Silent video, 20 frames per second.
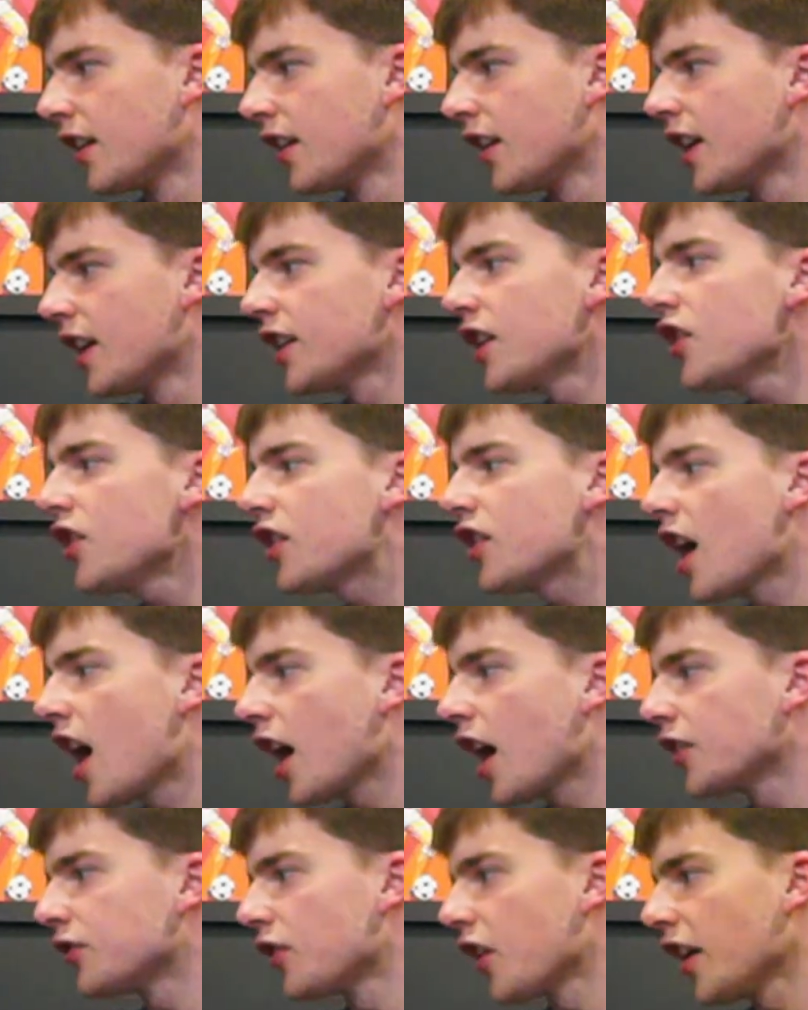You
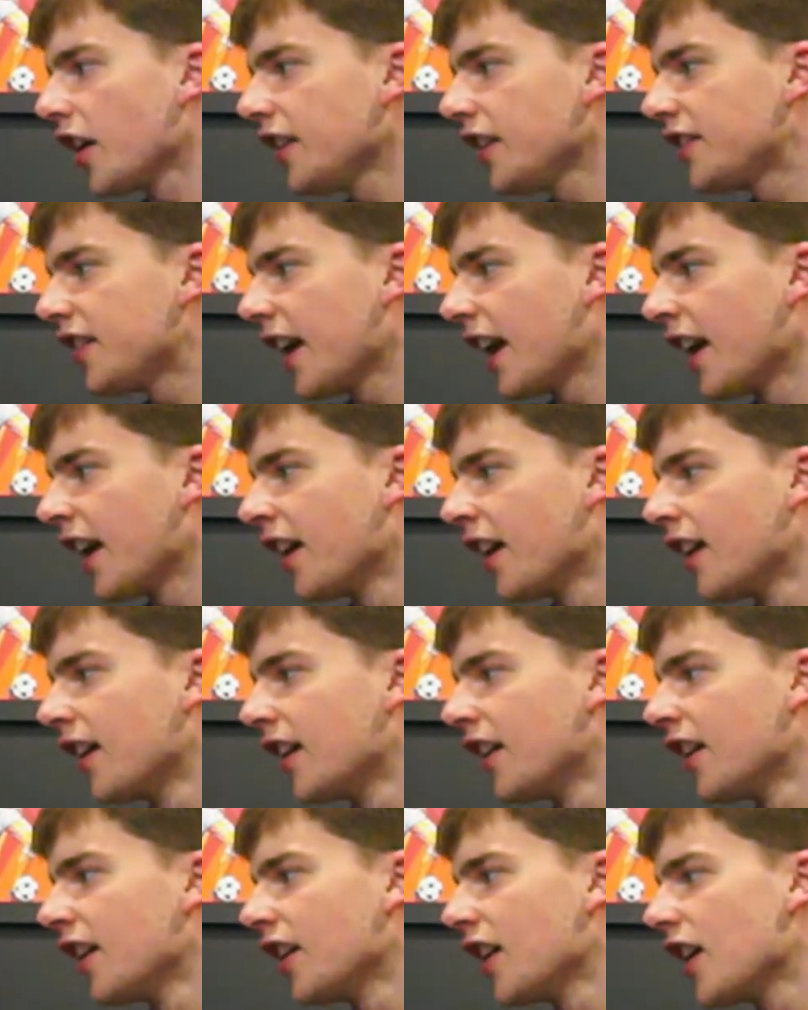can't write it.
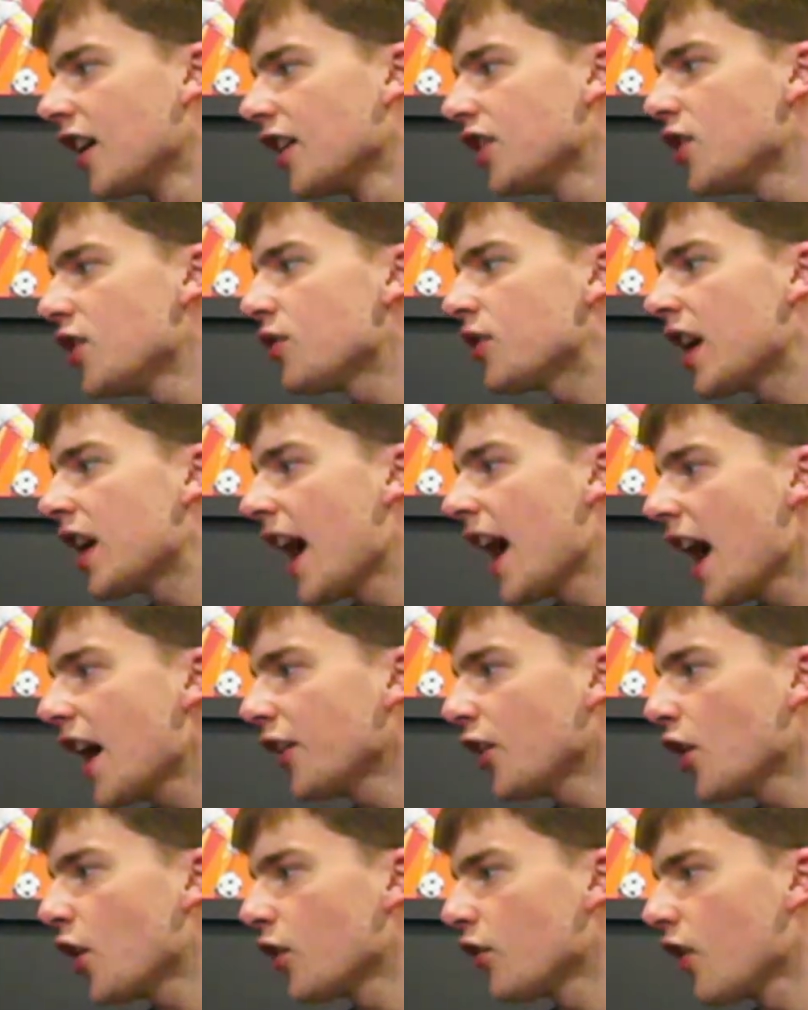You
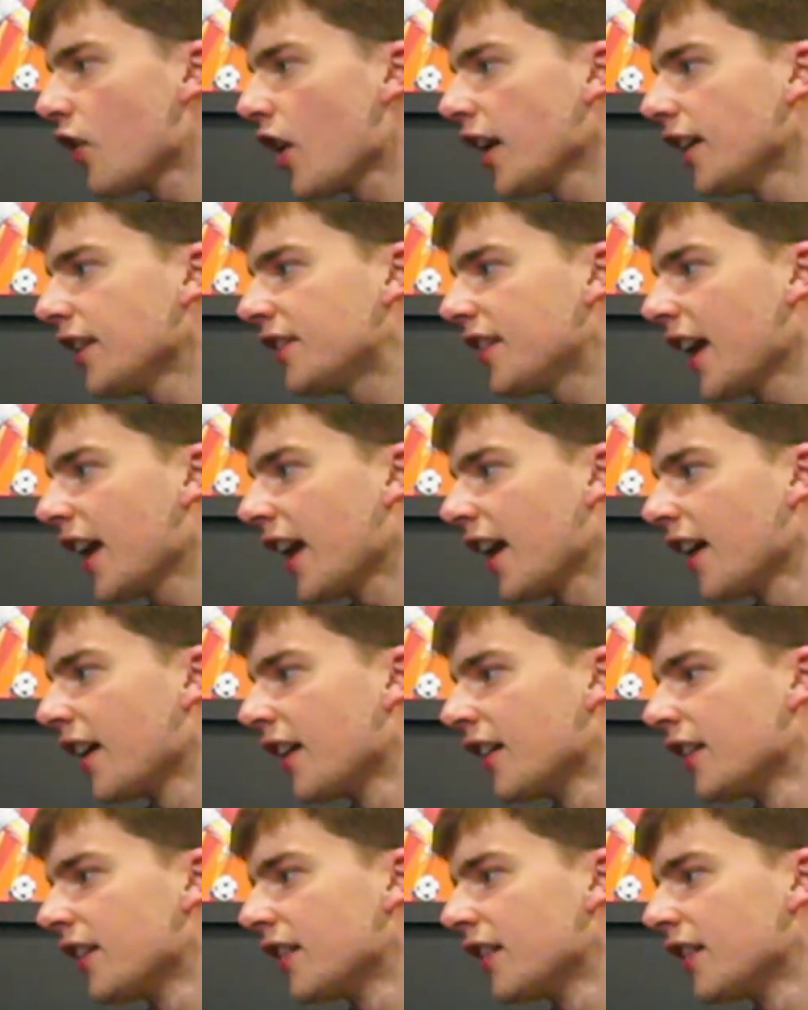cannot write it.